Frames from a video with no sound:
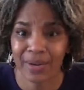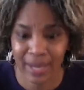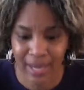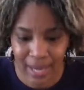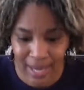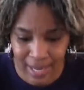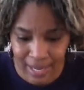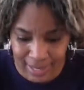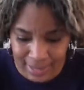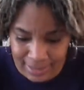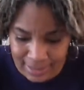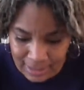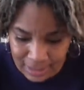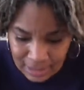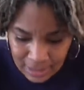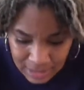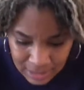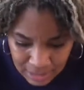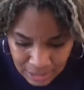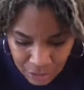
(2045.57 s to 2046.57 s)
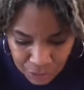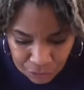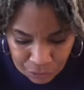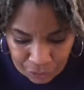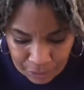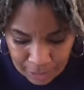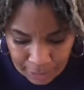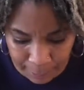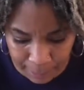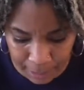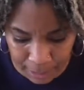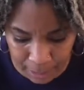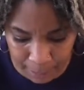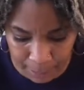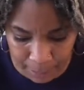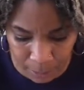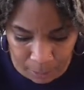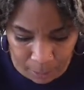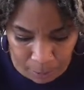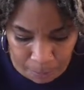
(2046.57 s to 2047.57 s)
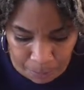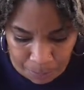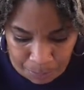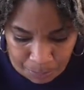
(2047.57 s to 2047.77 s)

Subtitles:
guys. This is Free People.